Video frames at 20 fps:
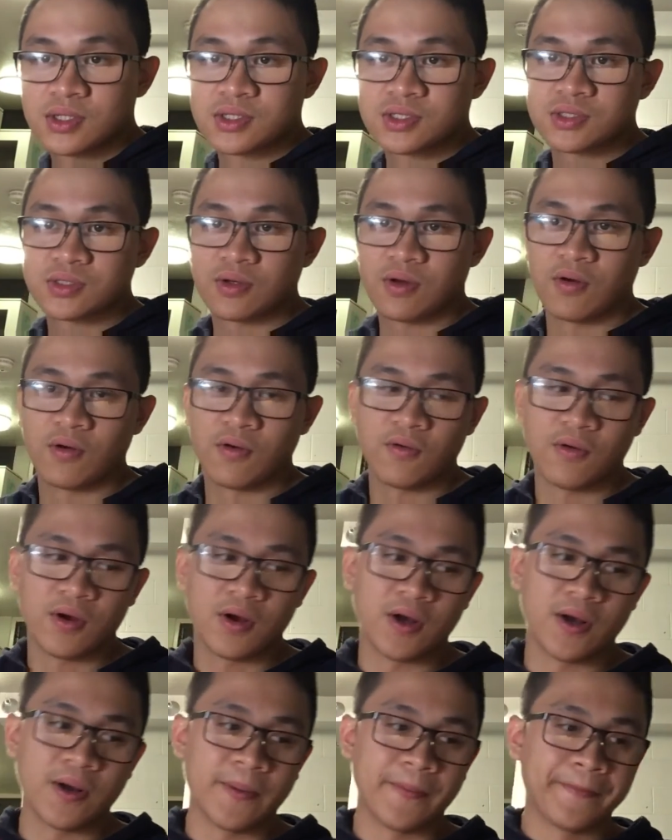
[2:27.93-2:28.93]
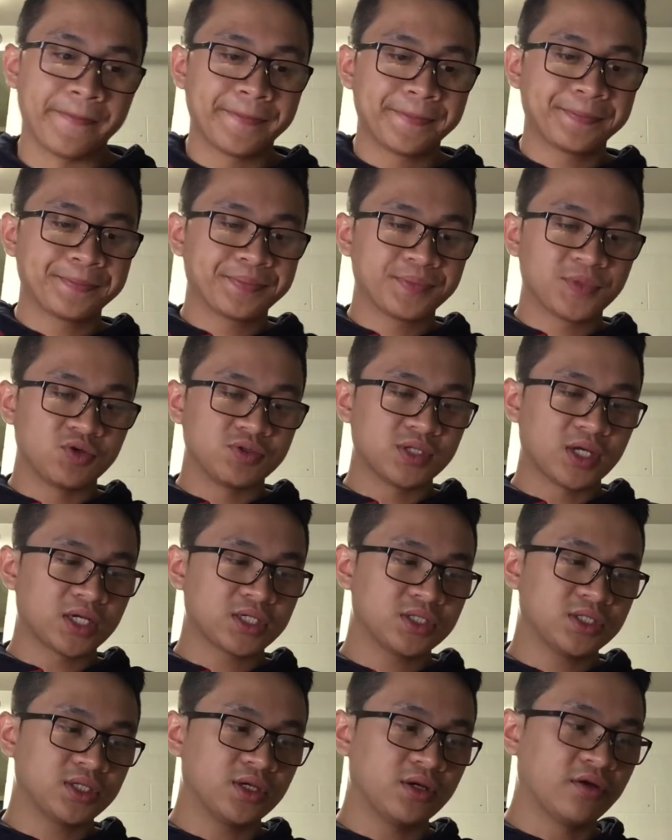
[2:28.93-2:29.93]
So there's
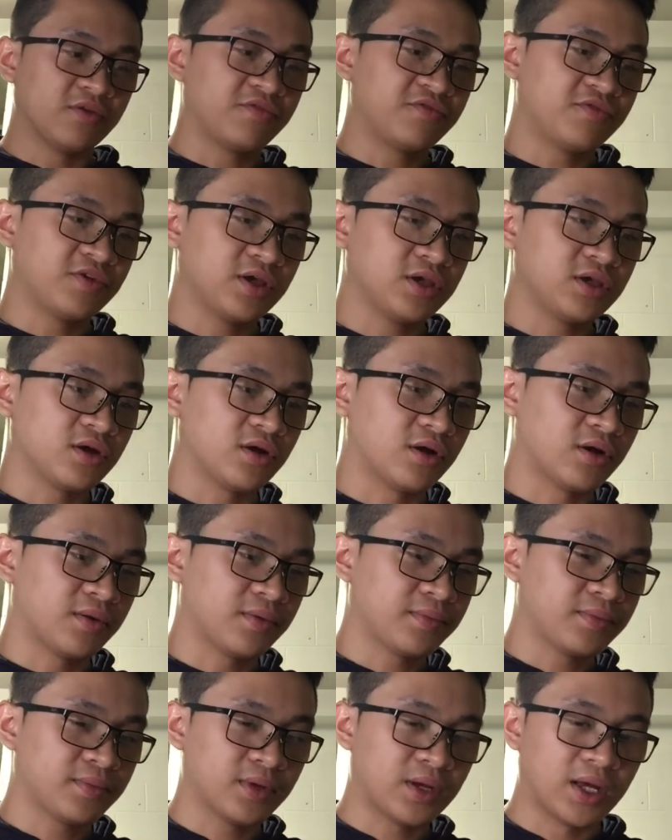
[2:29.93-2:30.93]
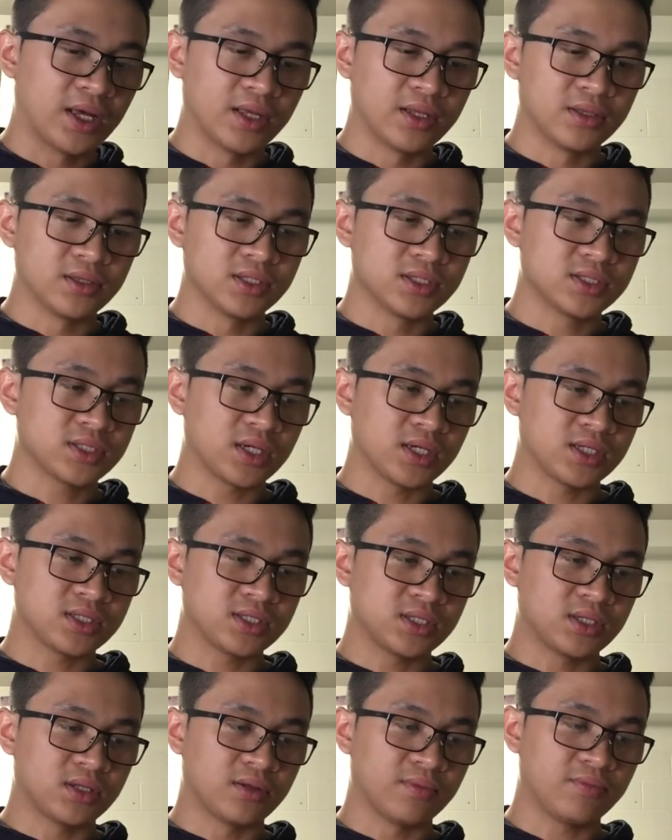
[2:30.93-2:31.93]
actually a figure I
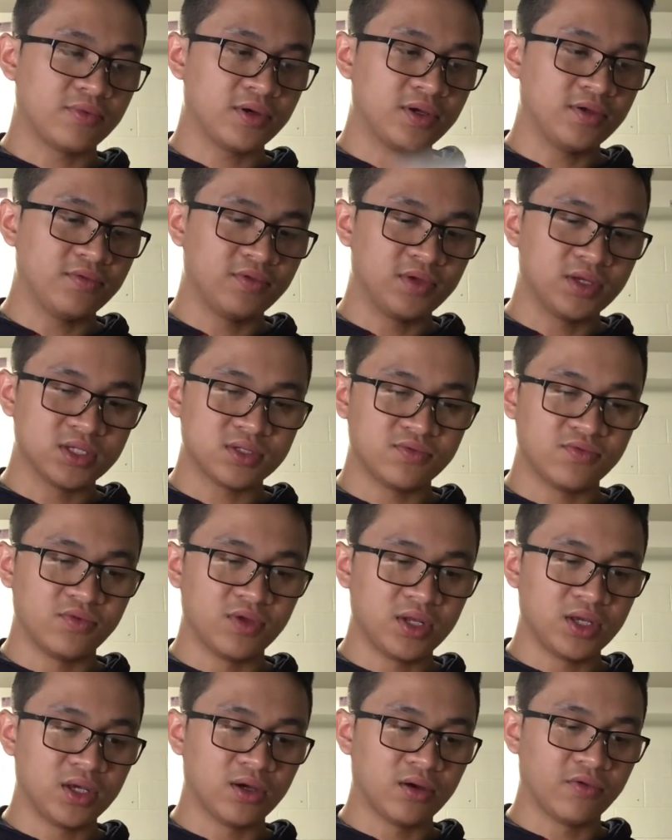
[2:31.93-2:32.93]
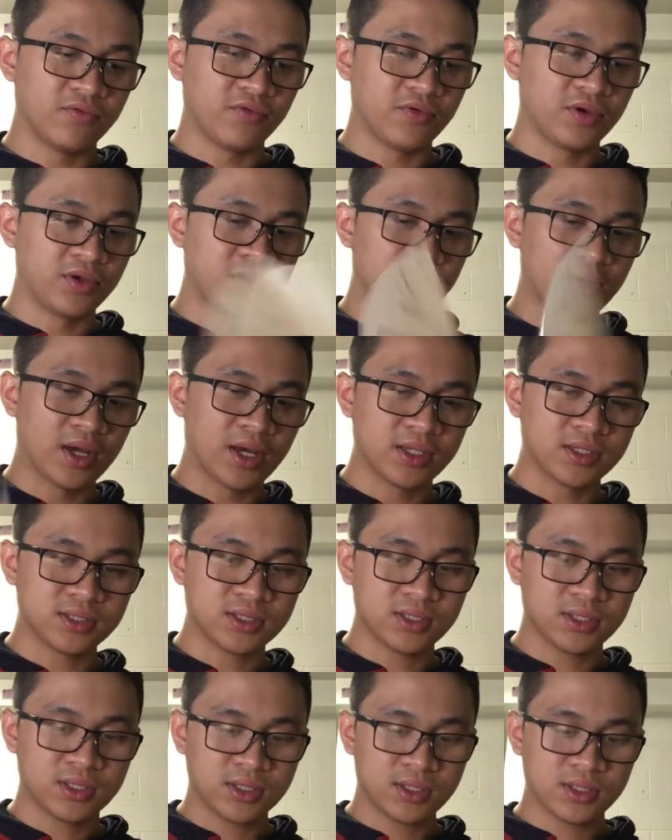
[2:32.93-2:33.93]
discussed in a previous video for you guys.